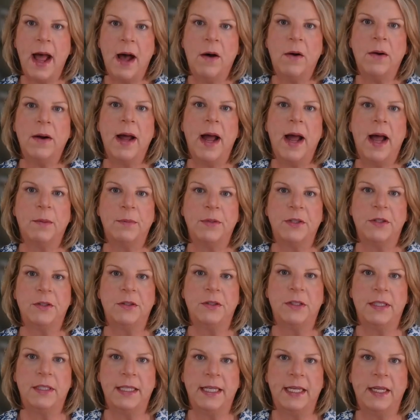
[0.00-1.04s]
out helps you
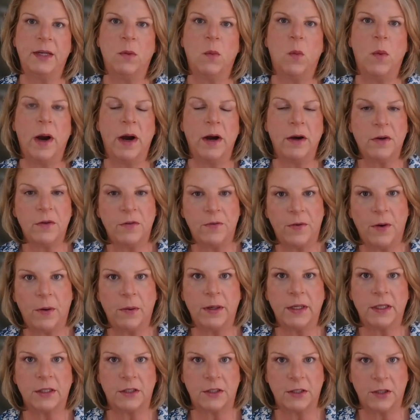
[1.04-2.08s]
see where to
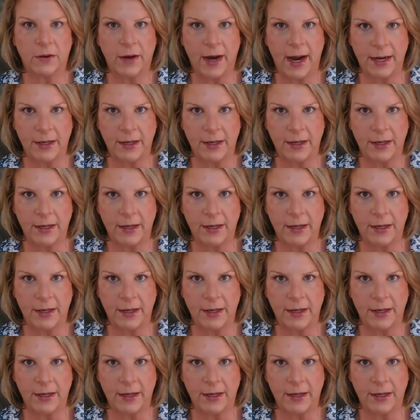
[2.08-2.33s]
focus your